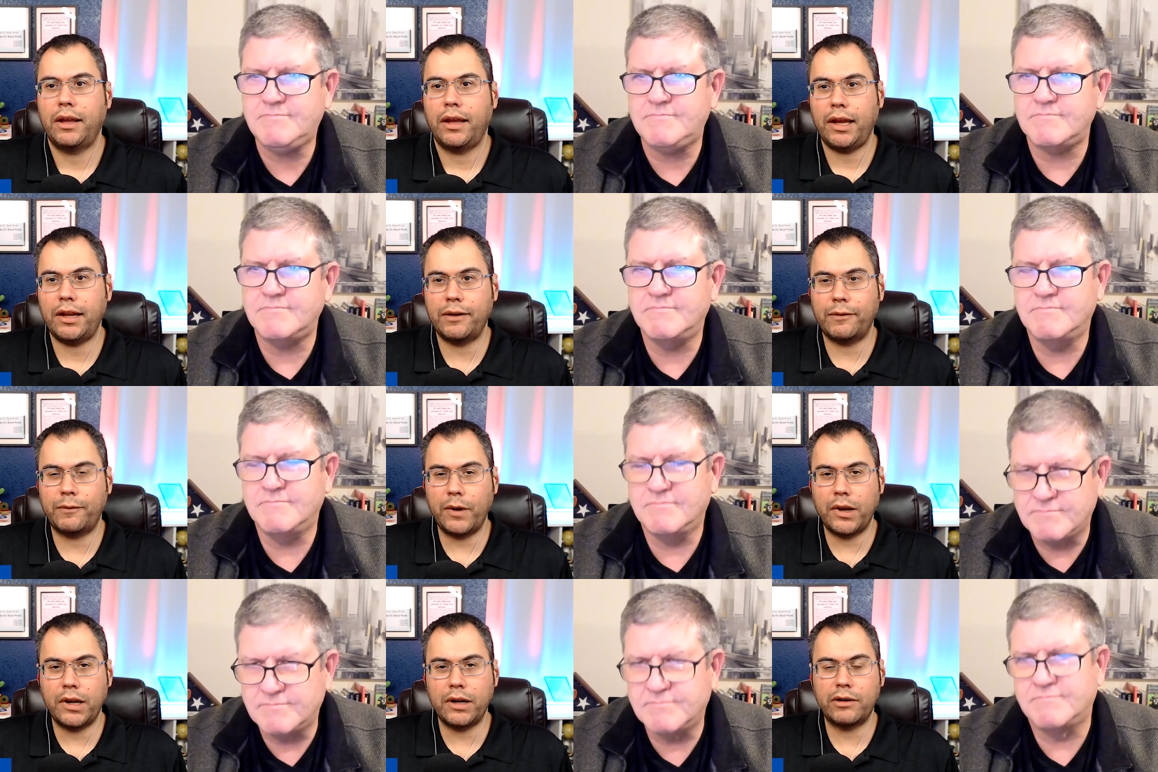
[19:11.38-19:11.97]
Speaker 1: And
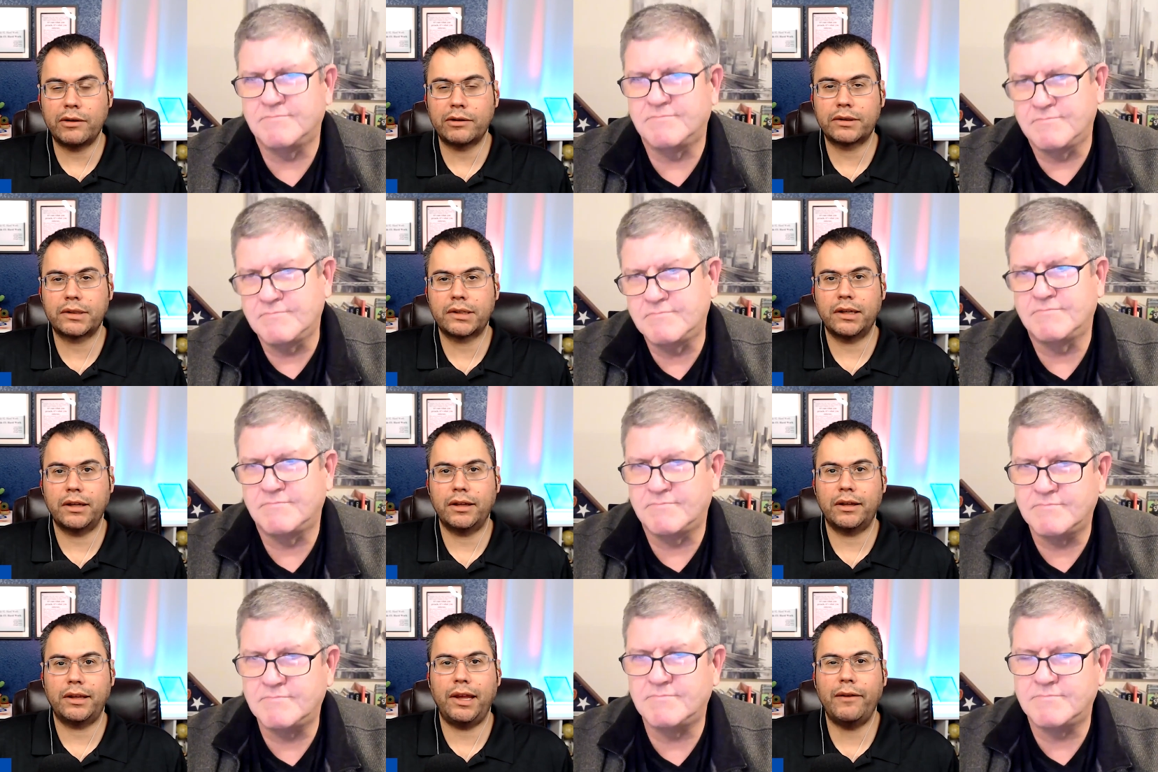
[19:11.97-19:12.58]
if we don't,
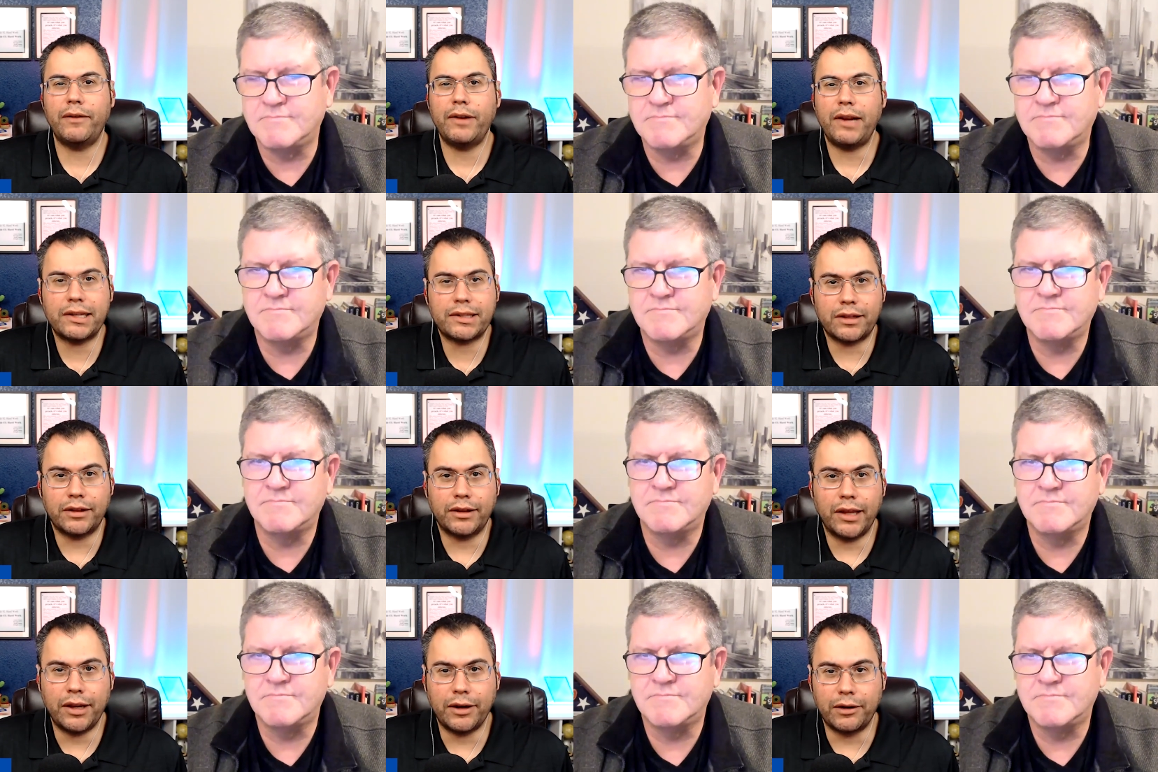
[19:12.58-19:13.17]
uh, even as
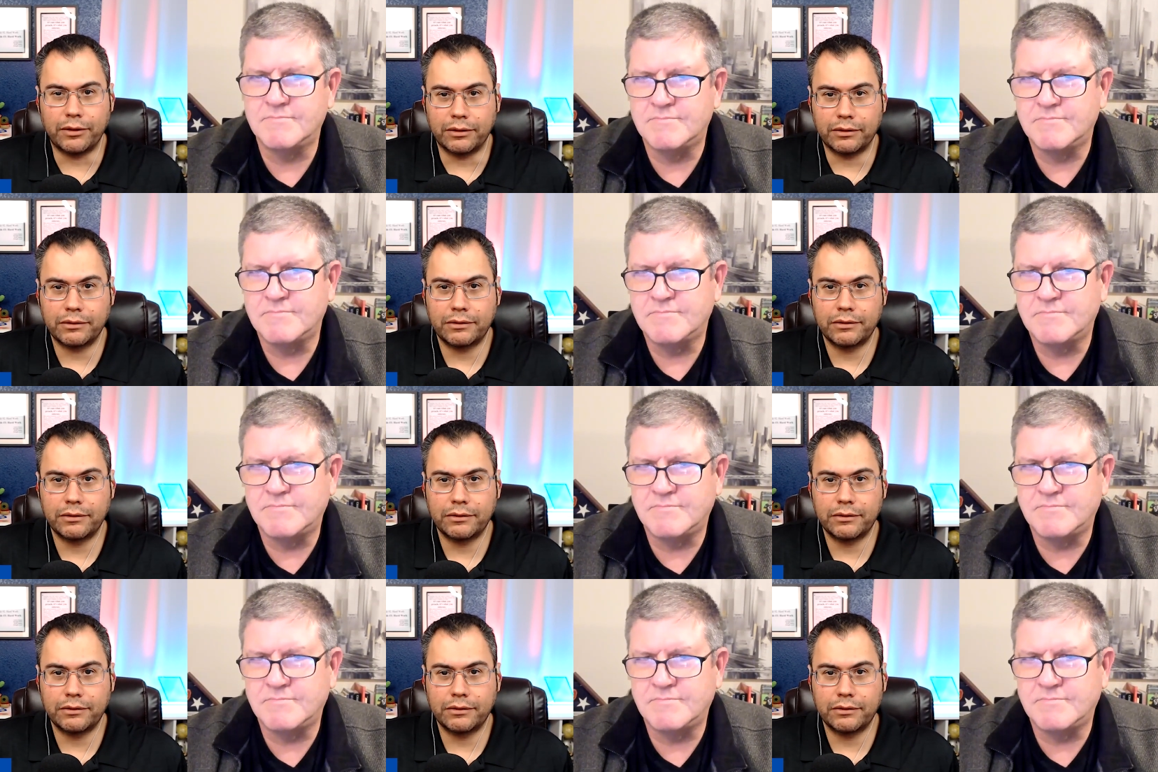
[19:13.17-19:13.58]
a leader,